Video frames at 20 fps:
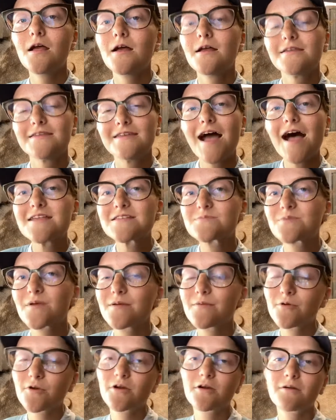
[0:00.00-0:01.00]
Yeah, let's play
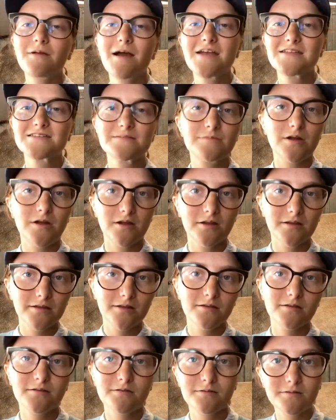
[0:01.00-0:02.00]
more Horizon, Mark.
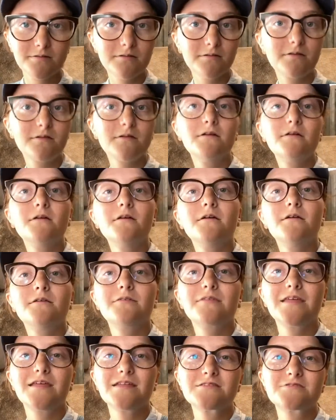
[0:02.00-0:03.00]

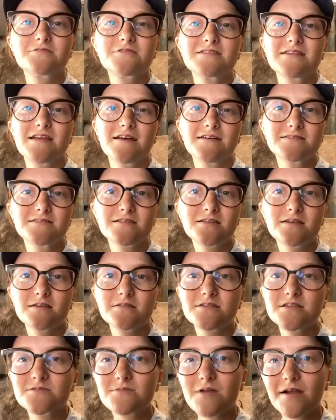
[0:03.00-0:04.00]
The answer is yes.
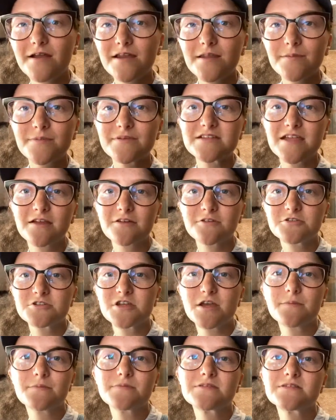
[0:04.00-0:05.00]
Just rockety potato
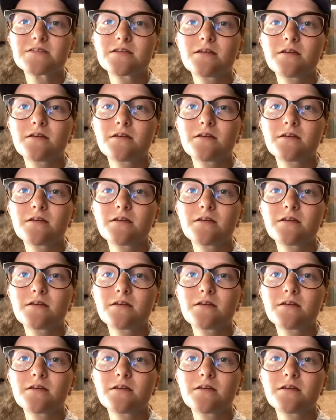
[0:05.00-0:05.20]
chips.